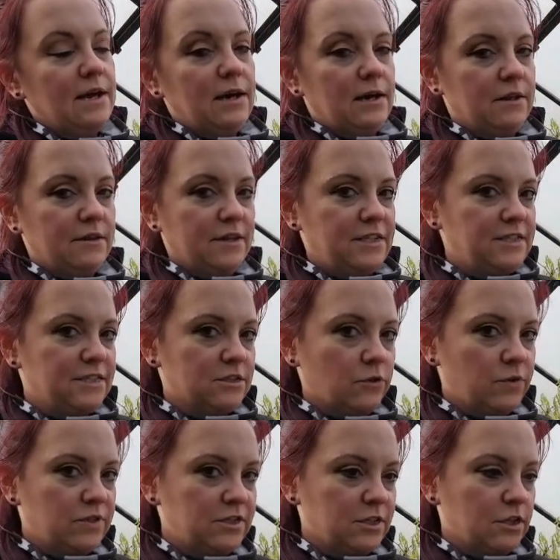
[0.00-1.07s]
And this is
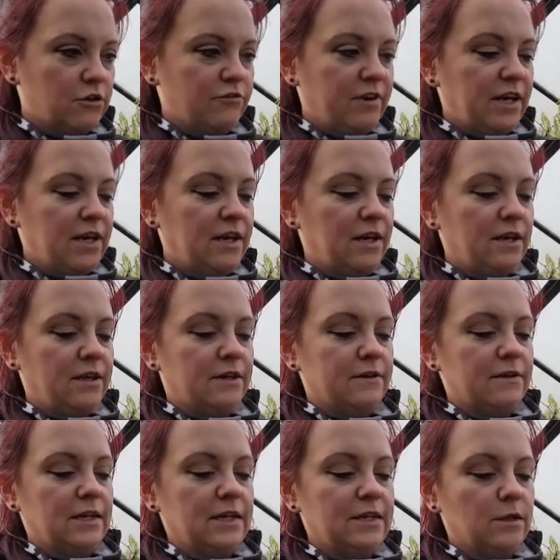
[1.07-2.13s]
going to create you
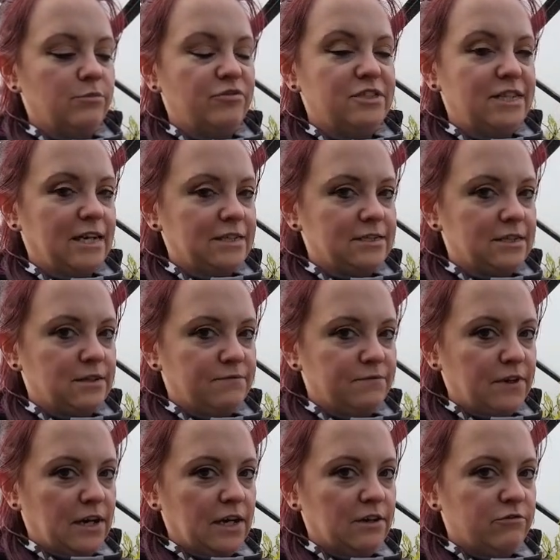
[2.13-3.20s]
a little protected
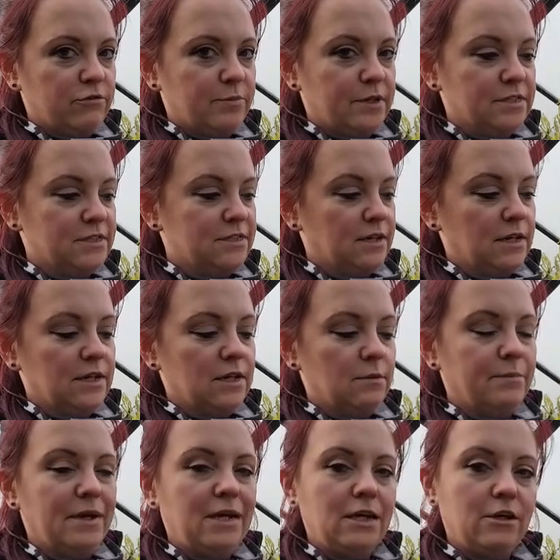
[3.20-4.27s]
environment, a little
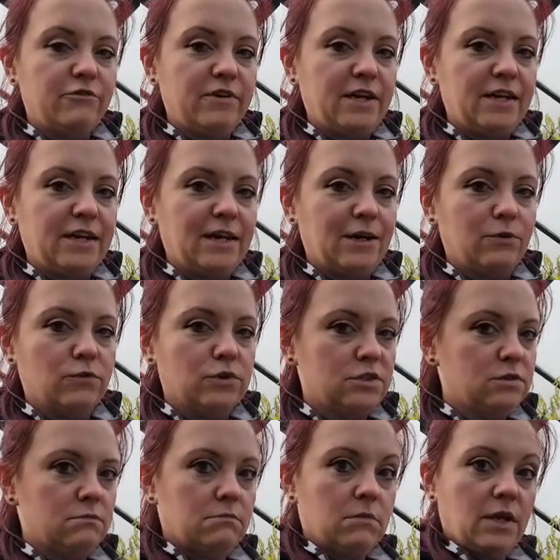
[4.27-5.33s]
mini
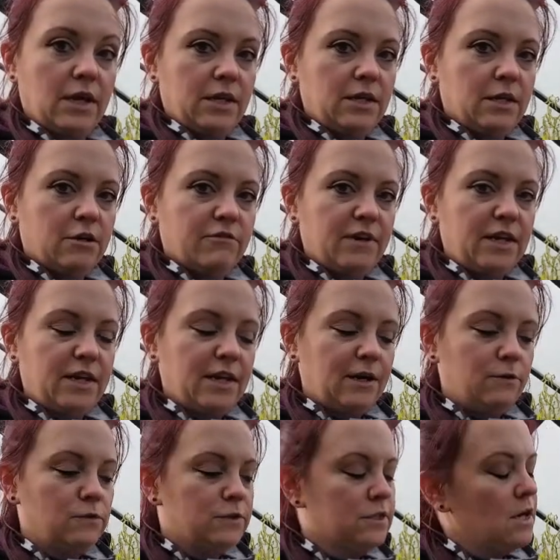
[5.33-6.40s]
greenhouse in your
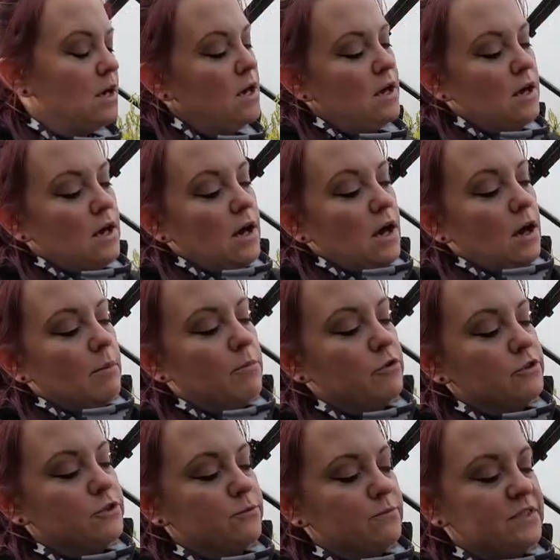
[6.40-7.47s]
greenhouse.
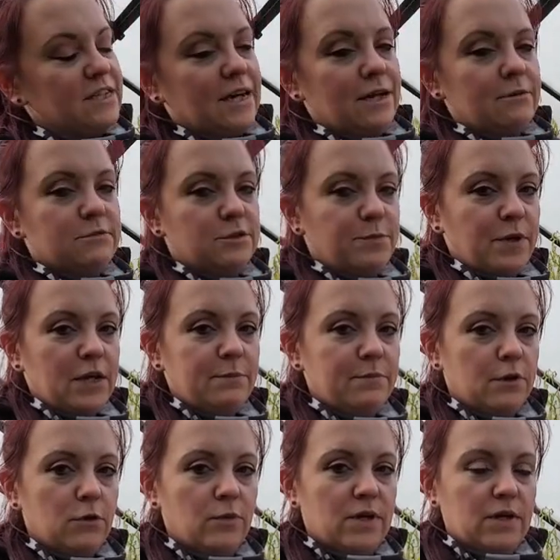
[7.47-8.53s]
But sometimes
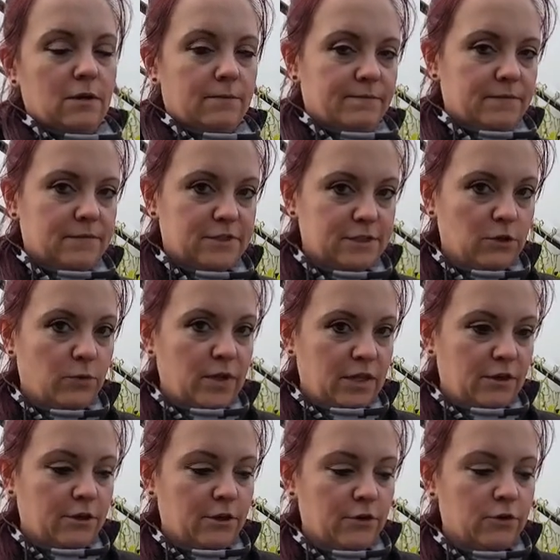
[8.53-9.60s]
people will sow
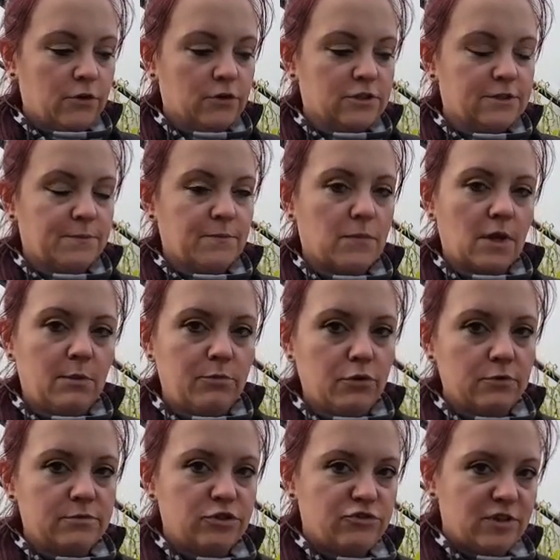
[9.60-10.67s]
in those and
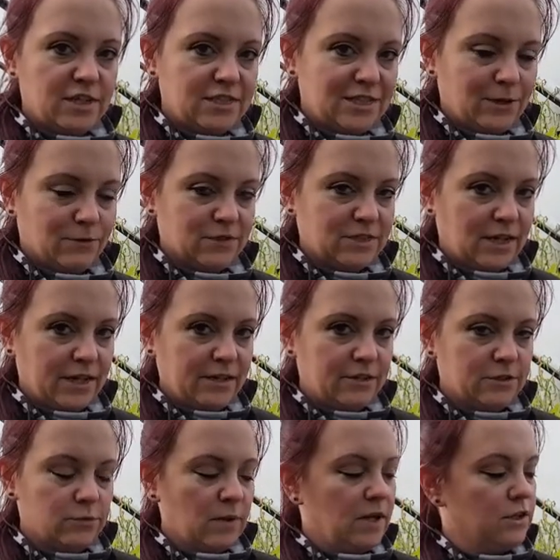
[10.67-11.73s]
put them straight outside
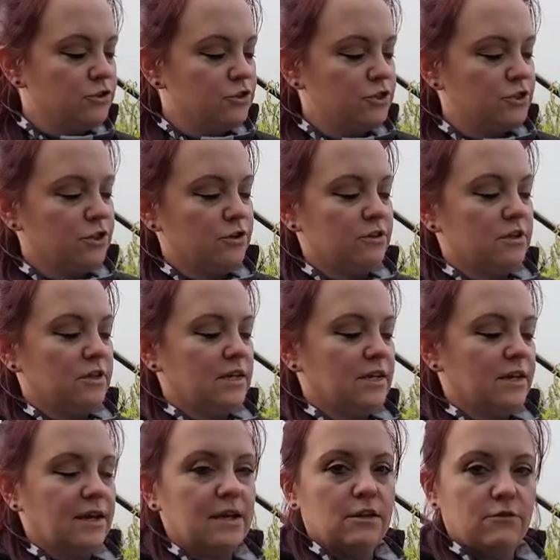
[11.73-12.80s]
as well, just so that they
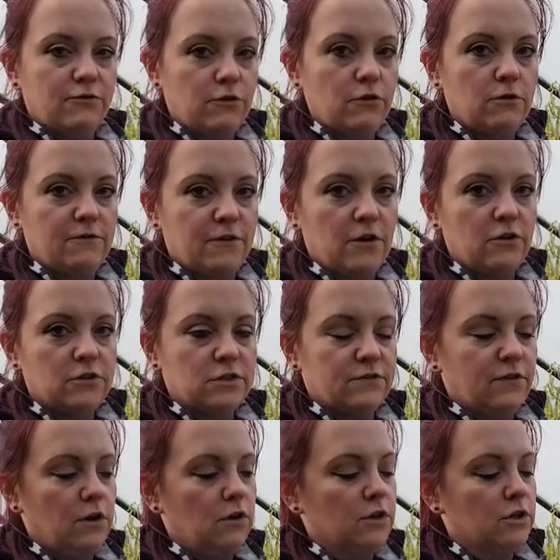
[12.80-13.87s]
can get the full force
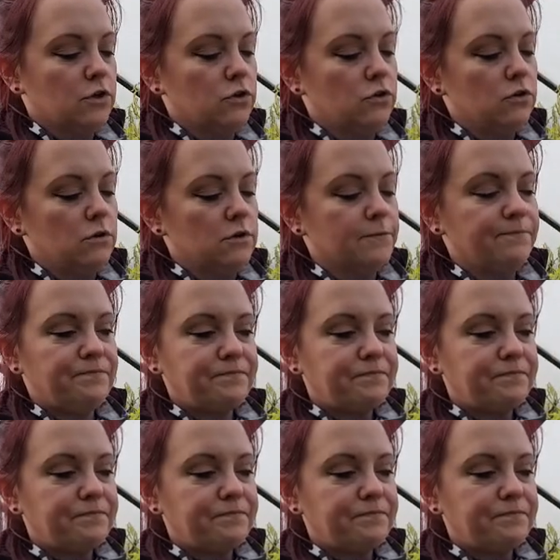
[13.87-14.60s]
of all the cold.